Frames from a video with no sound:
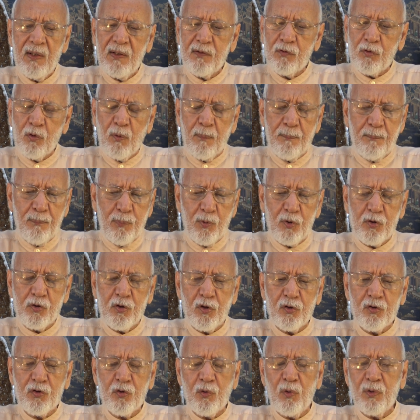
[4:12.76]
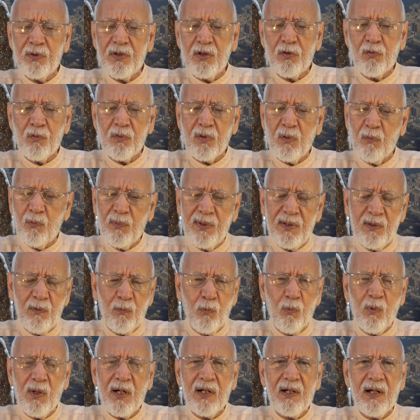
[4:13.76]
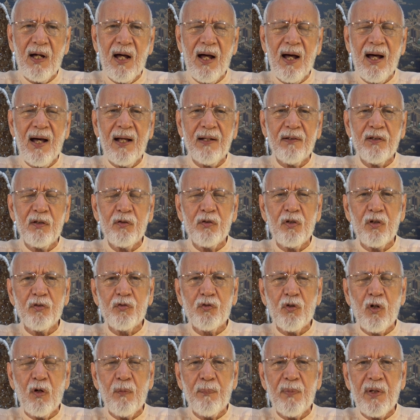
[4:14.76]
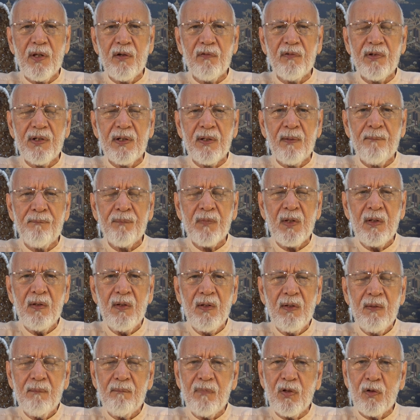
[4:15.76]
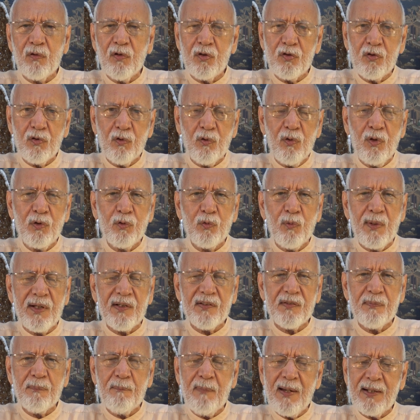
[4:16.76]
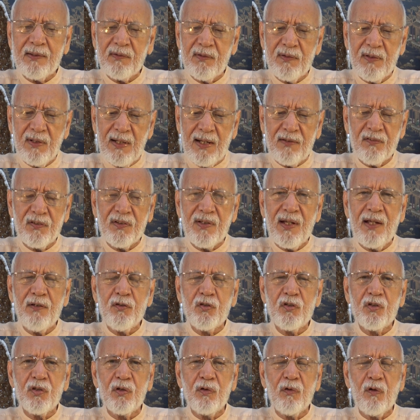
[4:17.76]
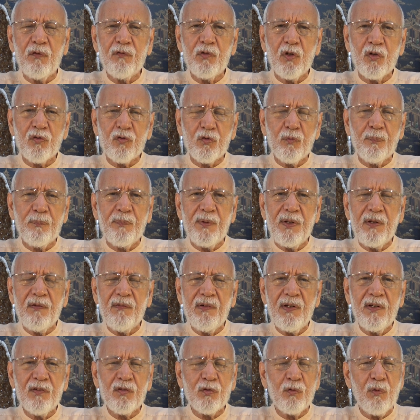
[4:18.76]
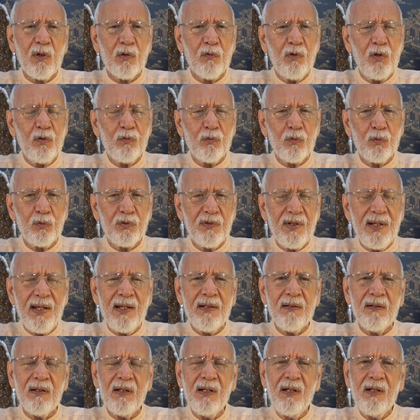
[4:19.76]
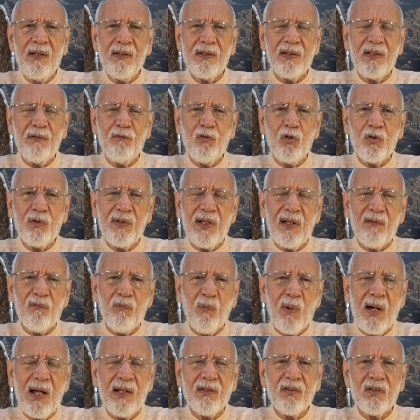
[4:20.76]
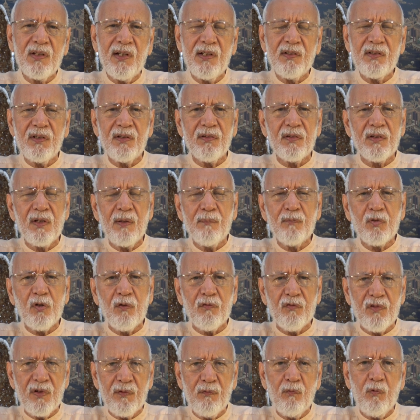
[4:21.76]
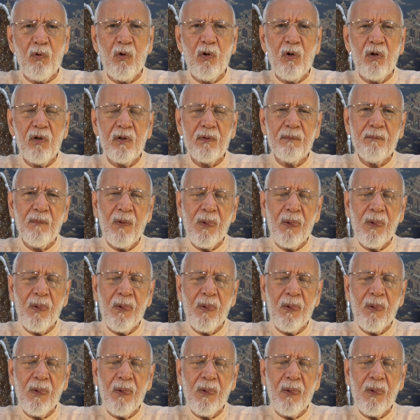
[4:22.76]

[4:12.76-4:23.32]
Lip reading: So put your shoulder to the wheel, work hard in your job area, because you're going to expect the attention of your superiors, who are going to then give you the advantage in terms of reward.